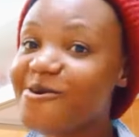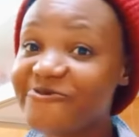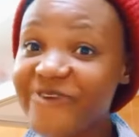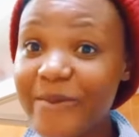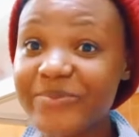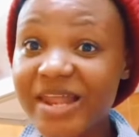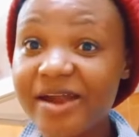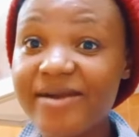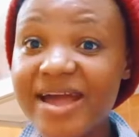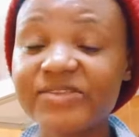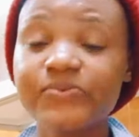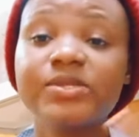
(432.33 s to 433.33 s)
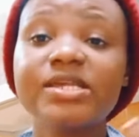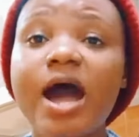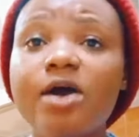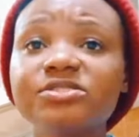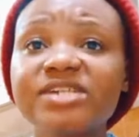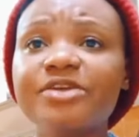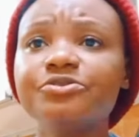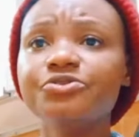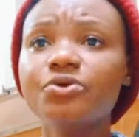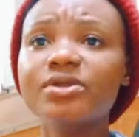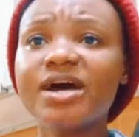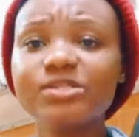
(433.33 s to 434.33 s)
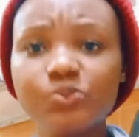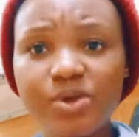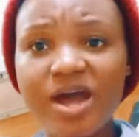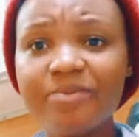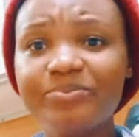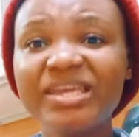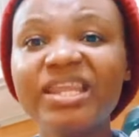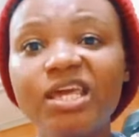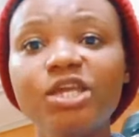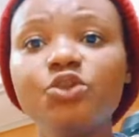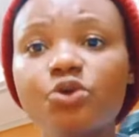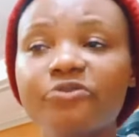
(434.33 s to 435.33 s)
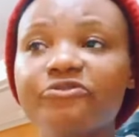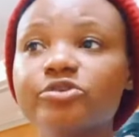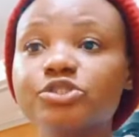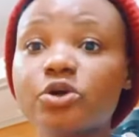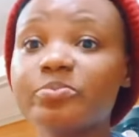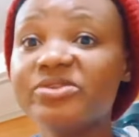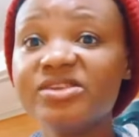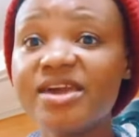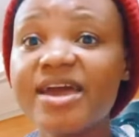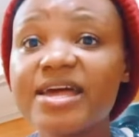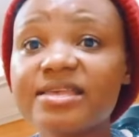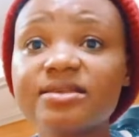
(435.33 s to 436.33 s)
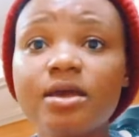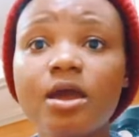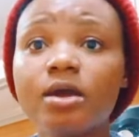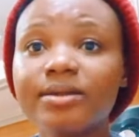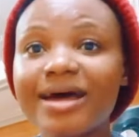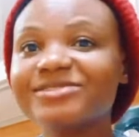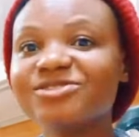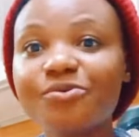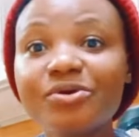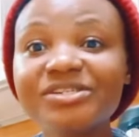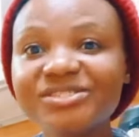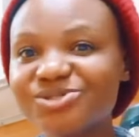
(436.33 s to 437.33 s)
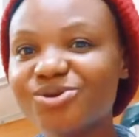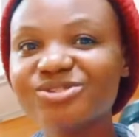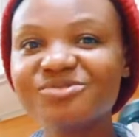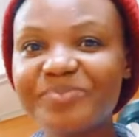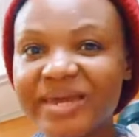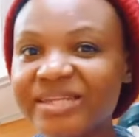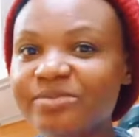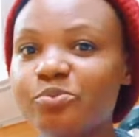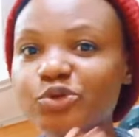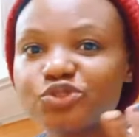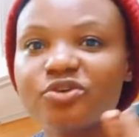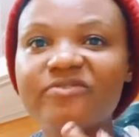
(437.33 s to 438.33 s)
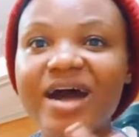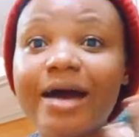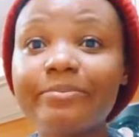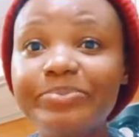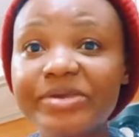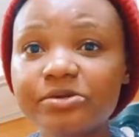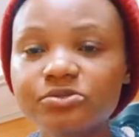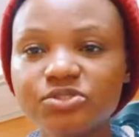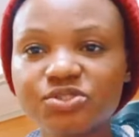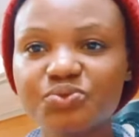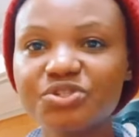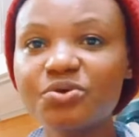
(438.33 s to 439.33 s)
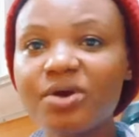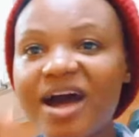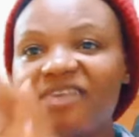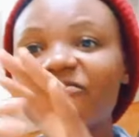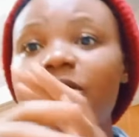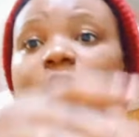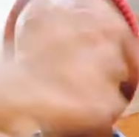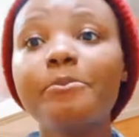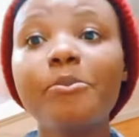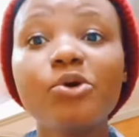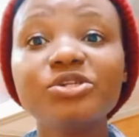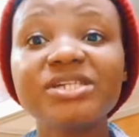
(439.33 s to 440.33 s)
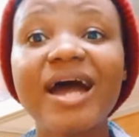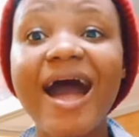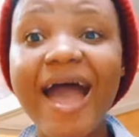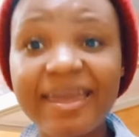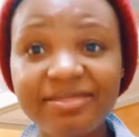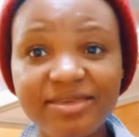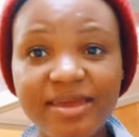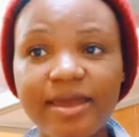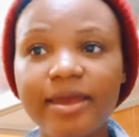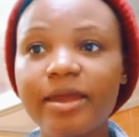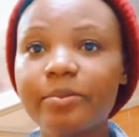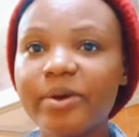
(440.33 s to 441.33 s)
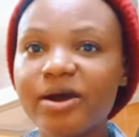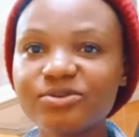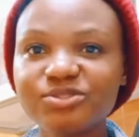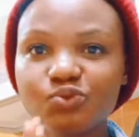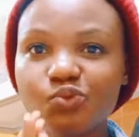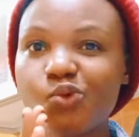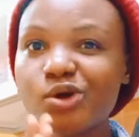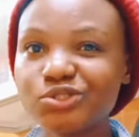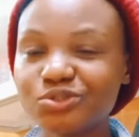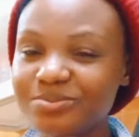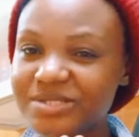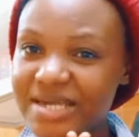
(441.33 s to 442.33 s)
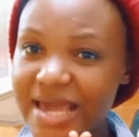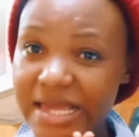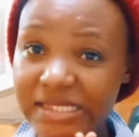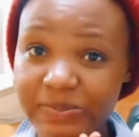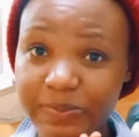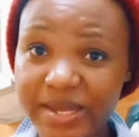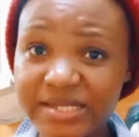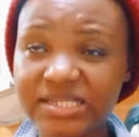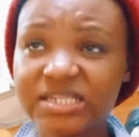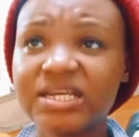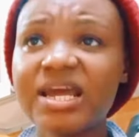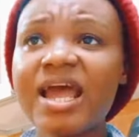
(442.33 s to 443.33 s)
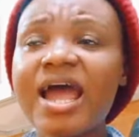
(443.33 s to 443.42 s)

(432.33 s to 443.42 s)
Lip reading: familiarized with outside. You know that we have been indoor for some years, that someone is just paying most of our bills, we don't have much idea about what to be expecting.